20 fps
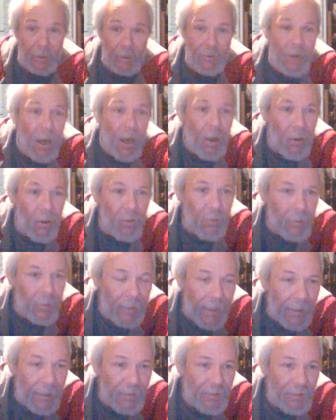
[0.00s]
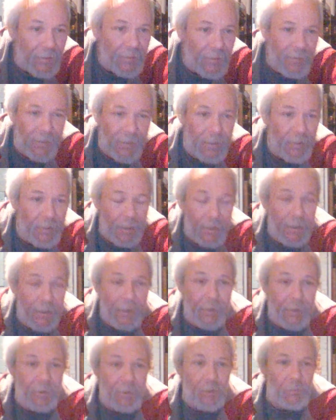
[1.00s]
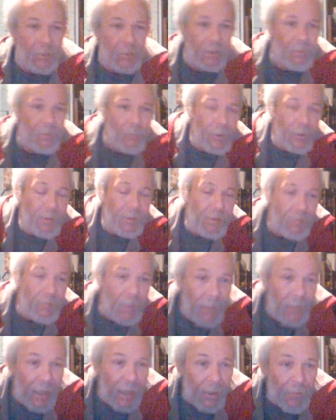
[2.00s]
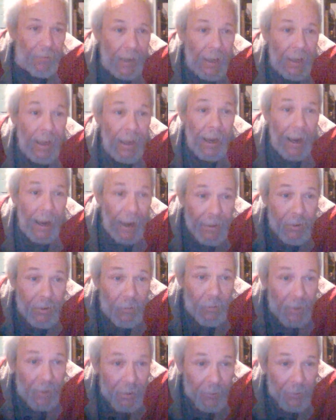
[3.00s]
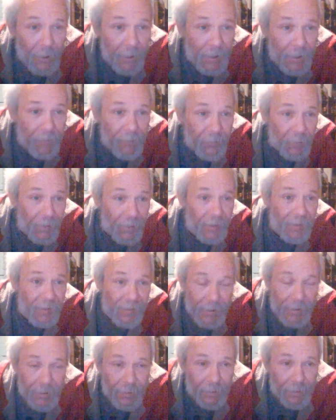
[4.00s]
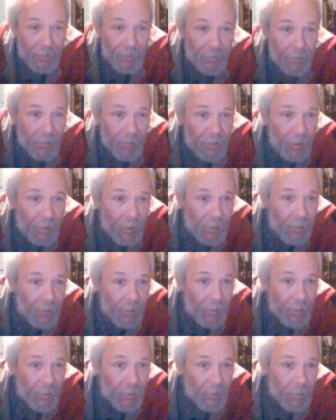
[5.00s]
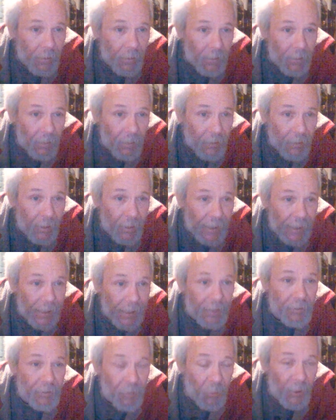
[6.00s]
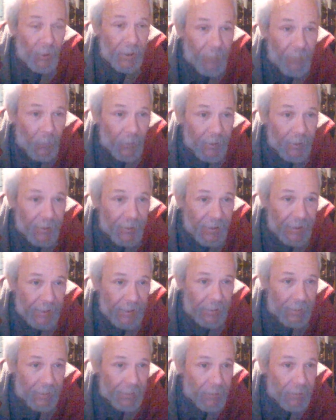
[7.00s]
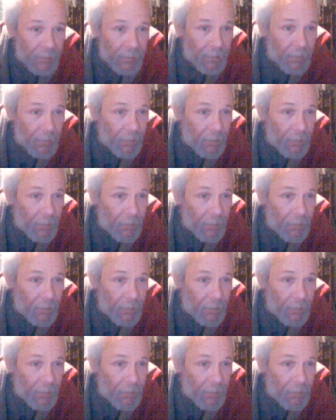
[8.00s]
No, Dazza, see, again, you're putting words in my mouth. I quit working for a senator in 2014